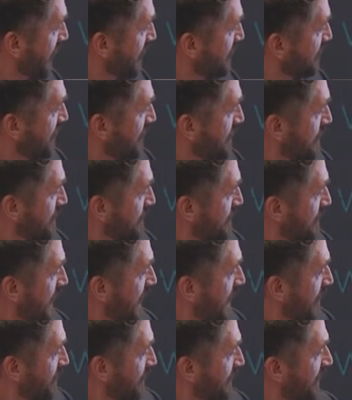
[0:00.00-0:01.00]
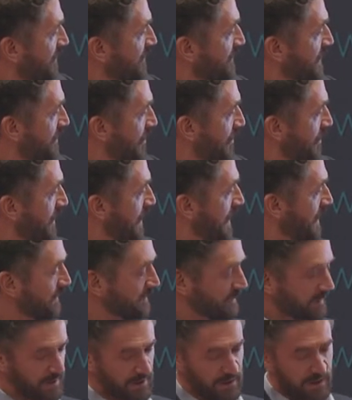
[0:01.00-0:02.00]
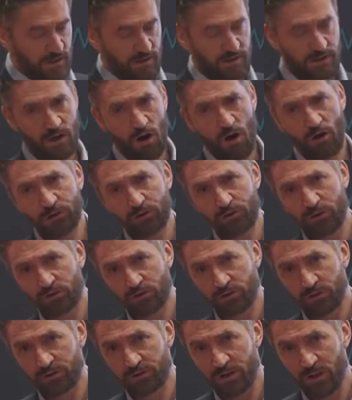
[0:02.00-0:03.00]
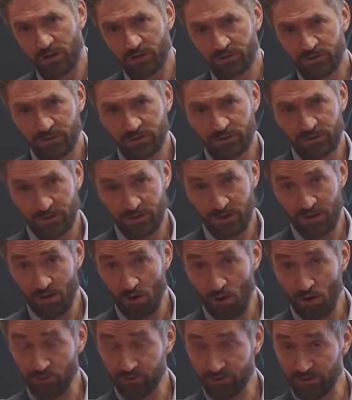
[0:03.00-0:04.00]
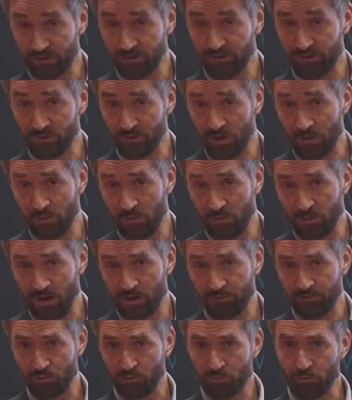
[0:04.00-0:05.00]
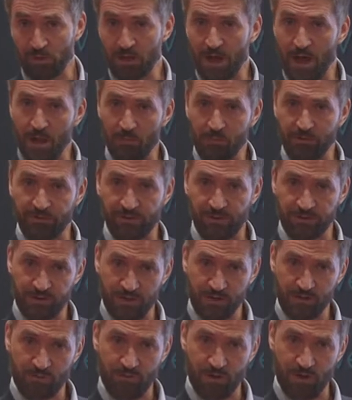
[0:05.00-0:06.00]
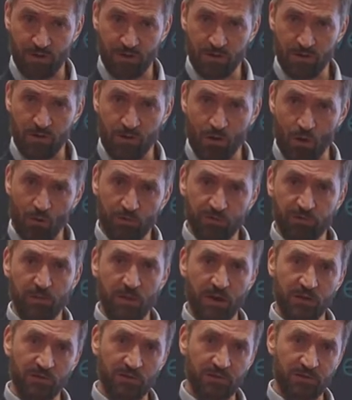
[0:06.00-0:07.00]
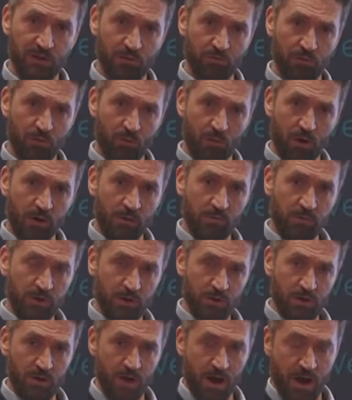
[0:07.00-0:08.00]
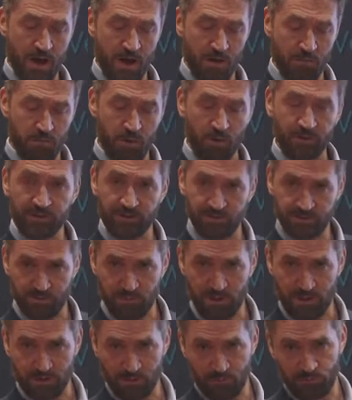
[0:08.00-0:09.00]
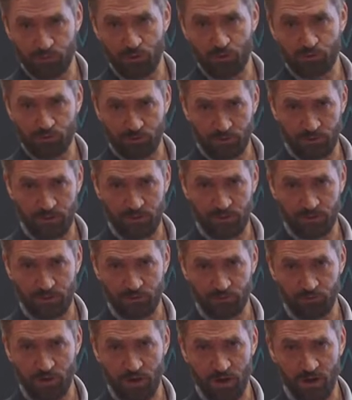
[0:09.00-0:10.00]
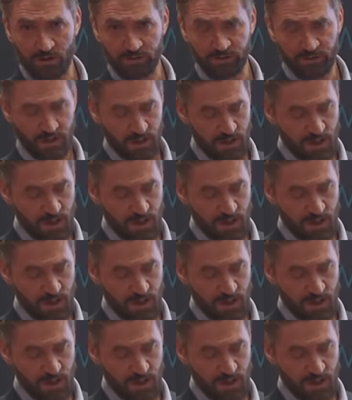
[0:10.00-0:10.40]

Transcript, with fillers: so I've, I've, said all that. The artificial intelligence also that's on top of the platform will help us identify those patients that will want to uh, participate in future clinical trials